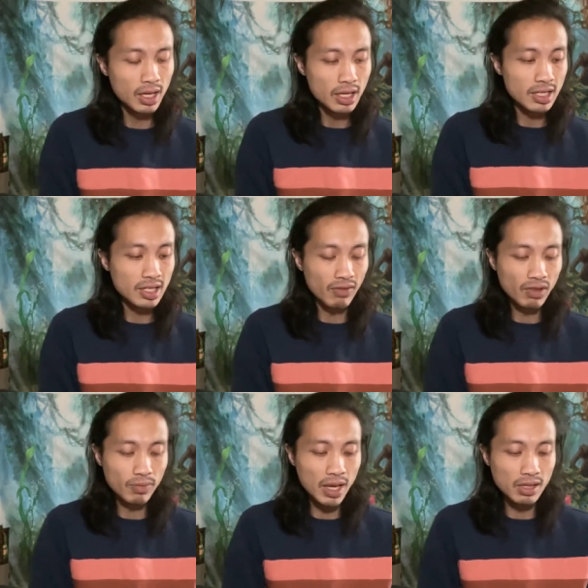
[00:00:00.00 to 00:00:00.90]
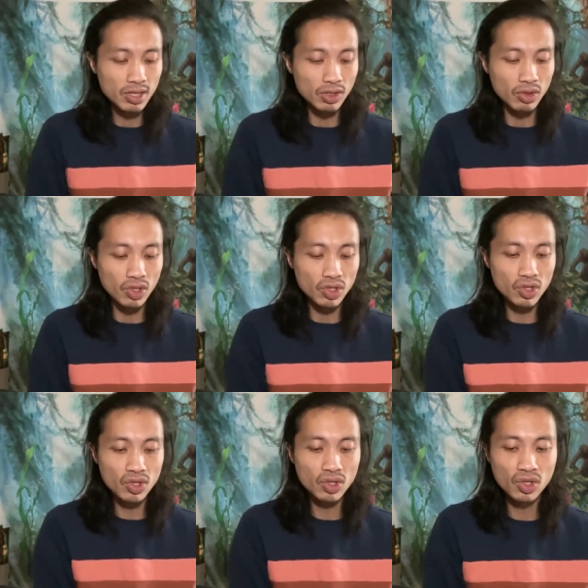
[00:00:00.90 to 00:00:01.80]
Seven of
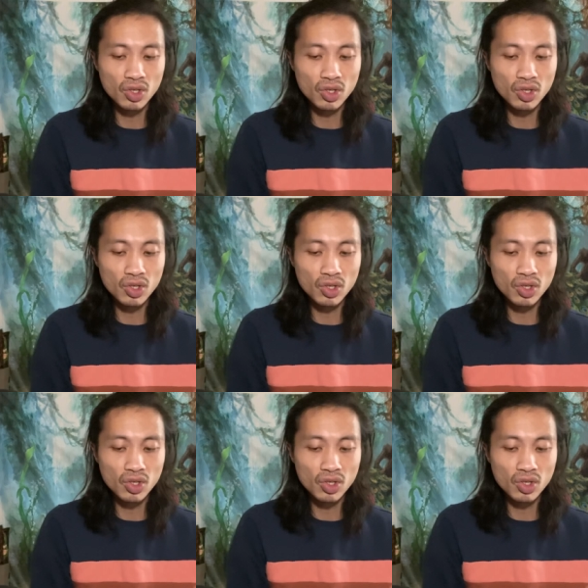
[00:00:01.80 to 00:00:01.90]
Pentacles.